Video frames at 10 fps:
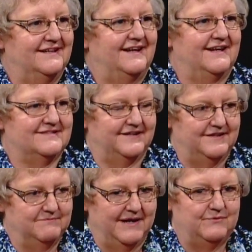as I
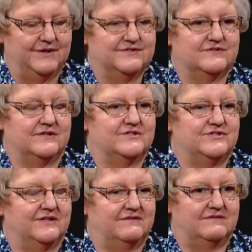did my research
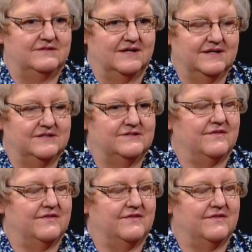and dug into